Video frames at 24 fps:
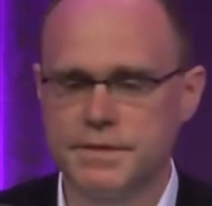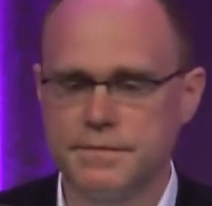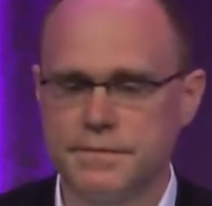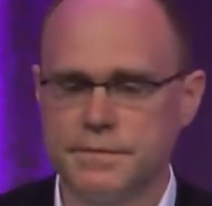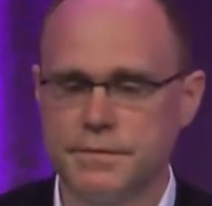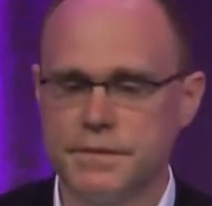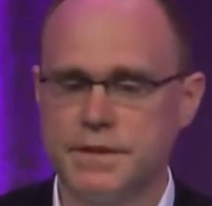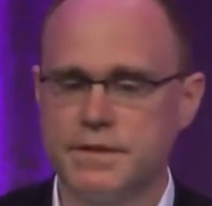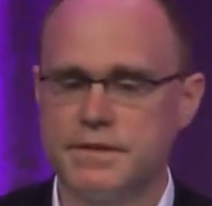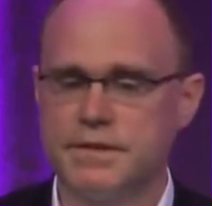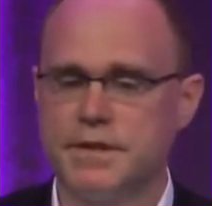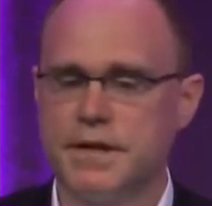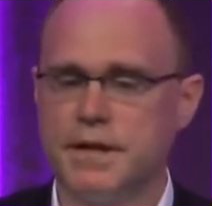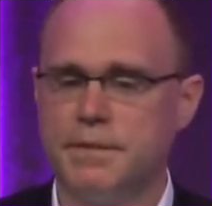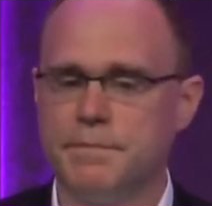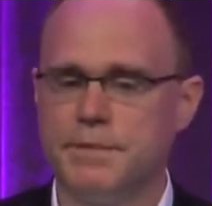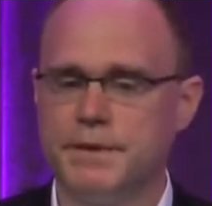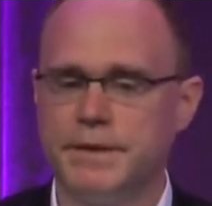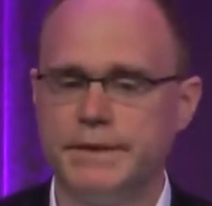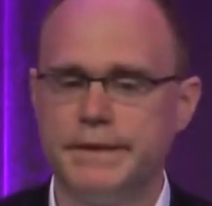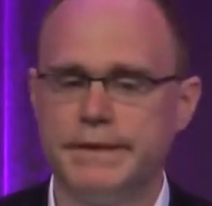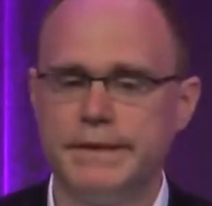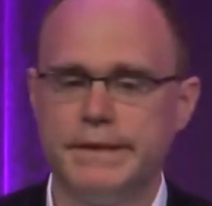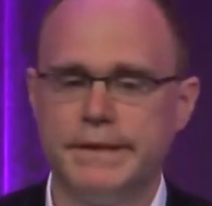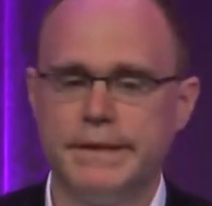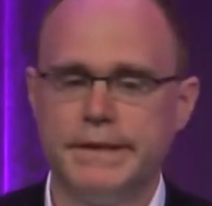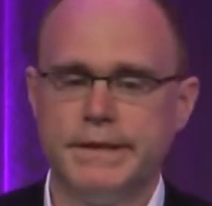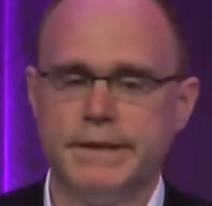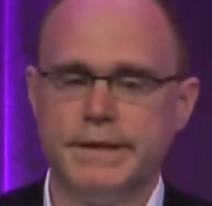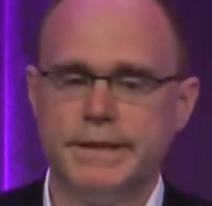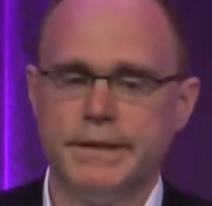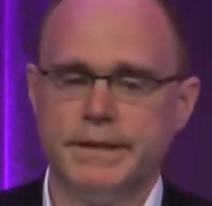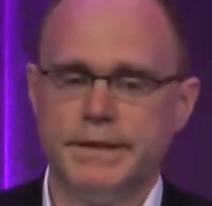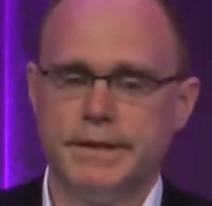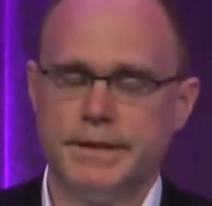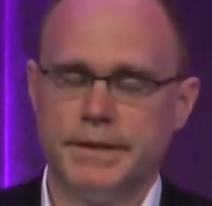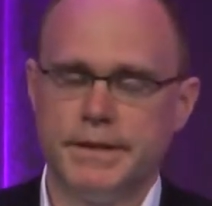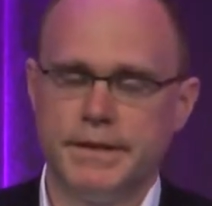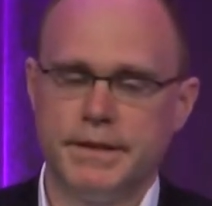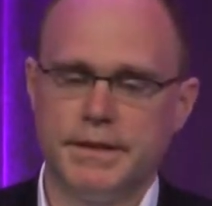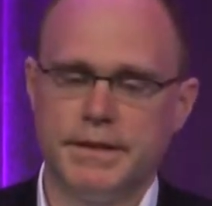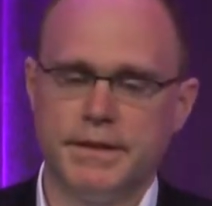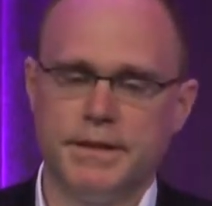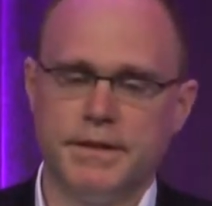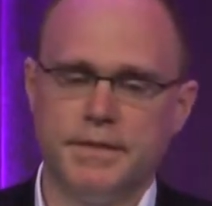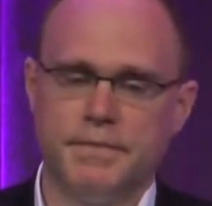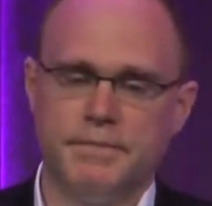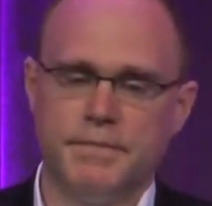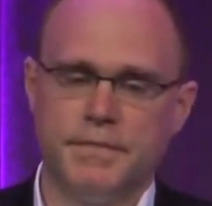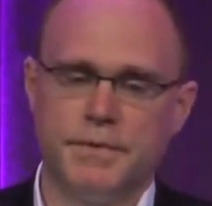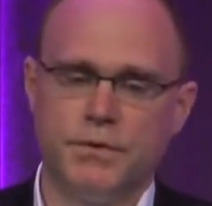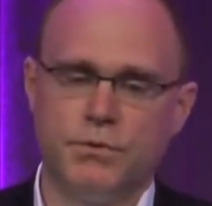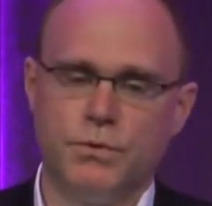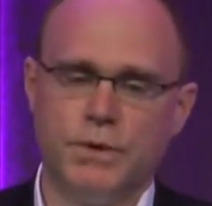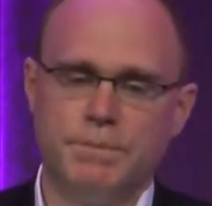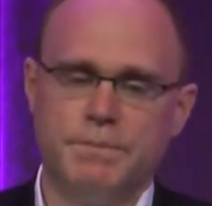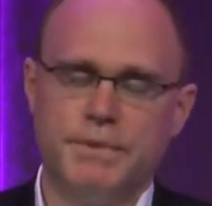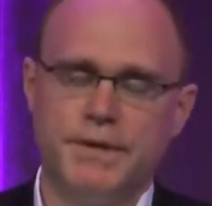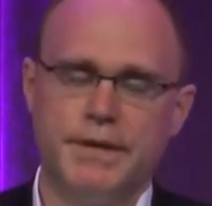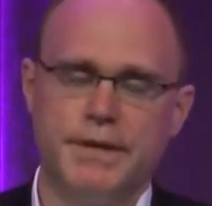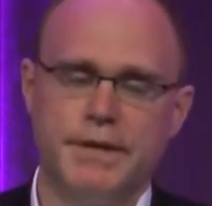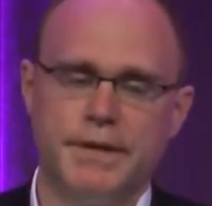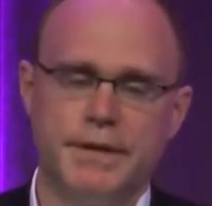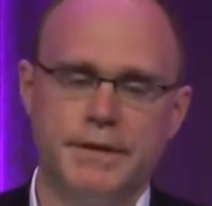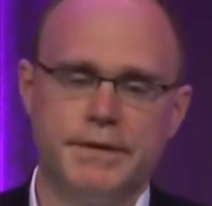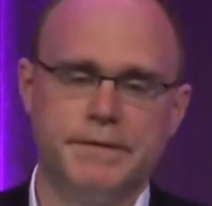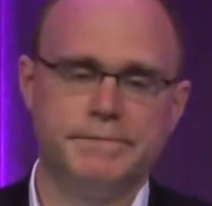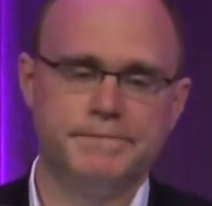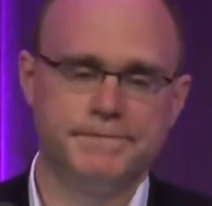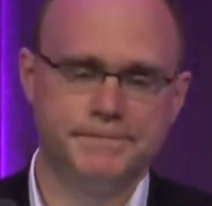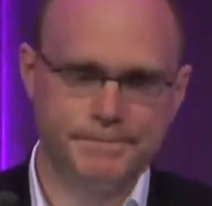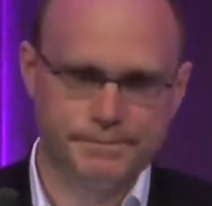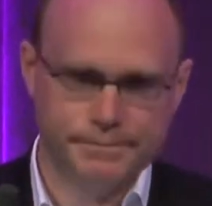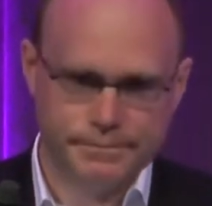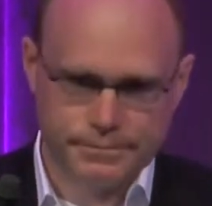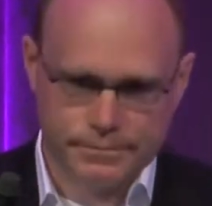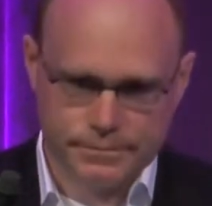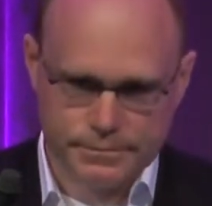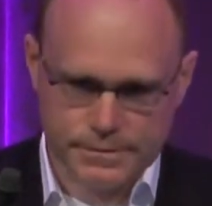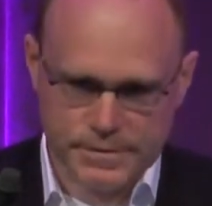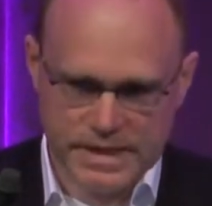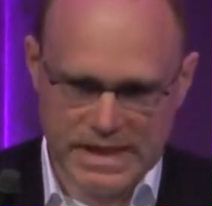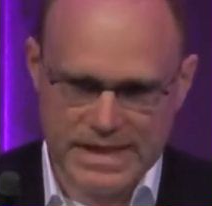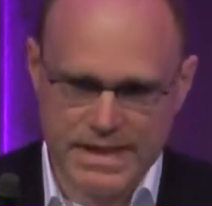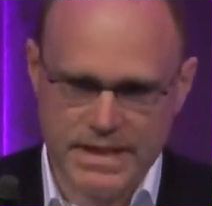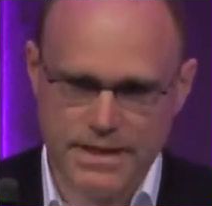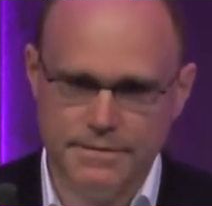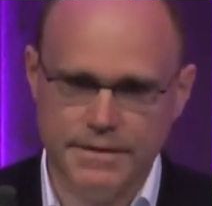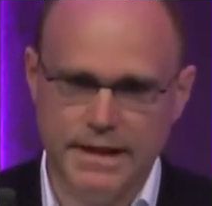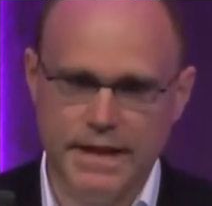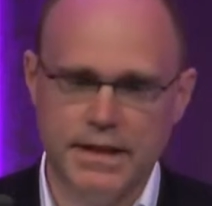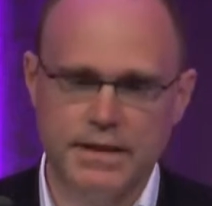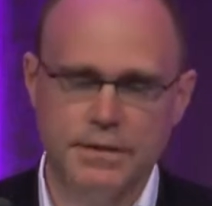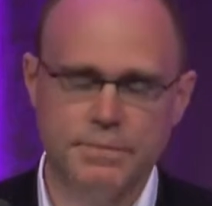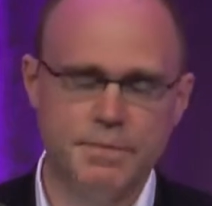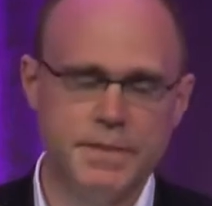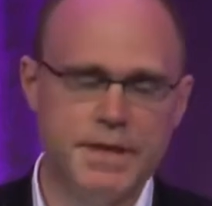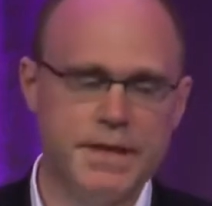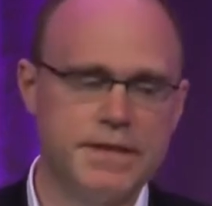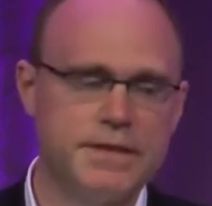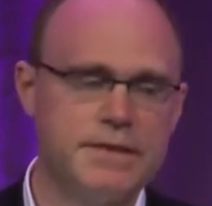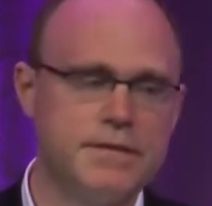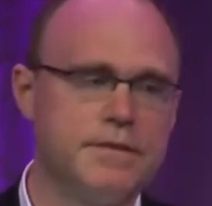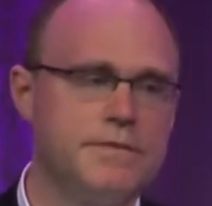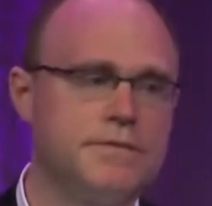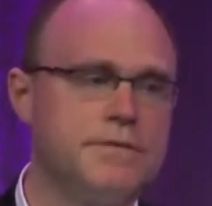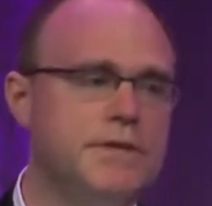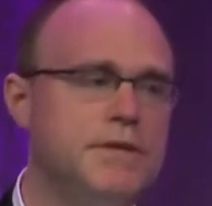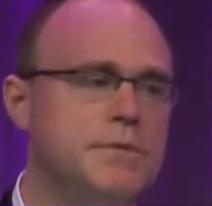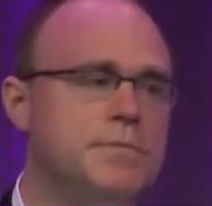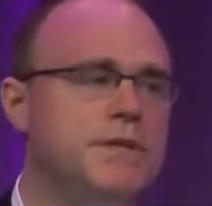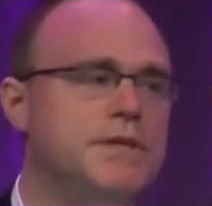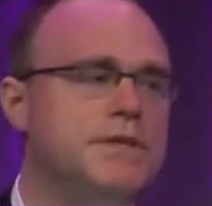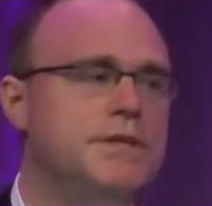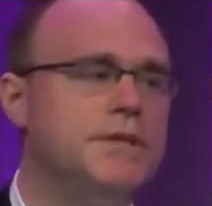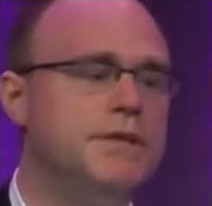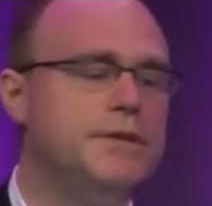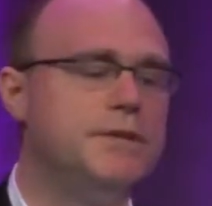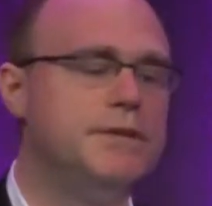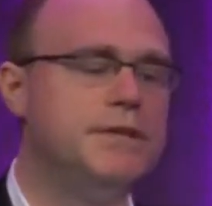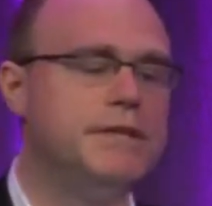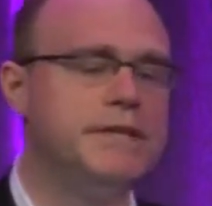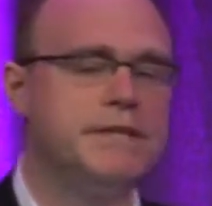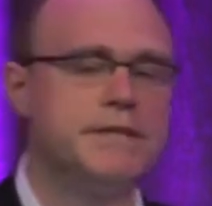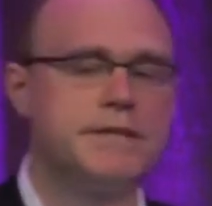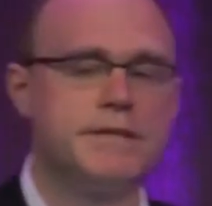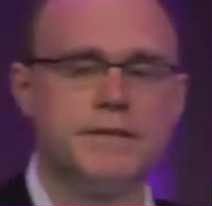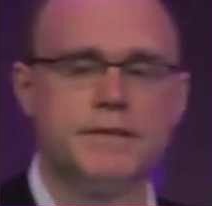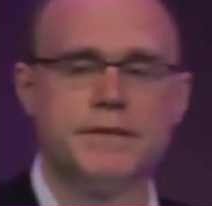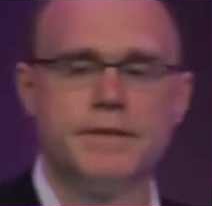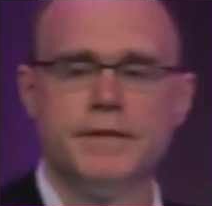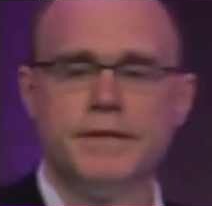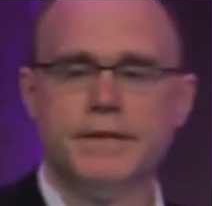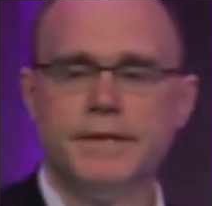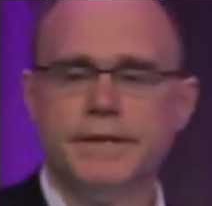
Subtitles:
for example, repair developments of new materials,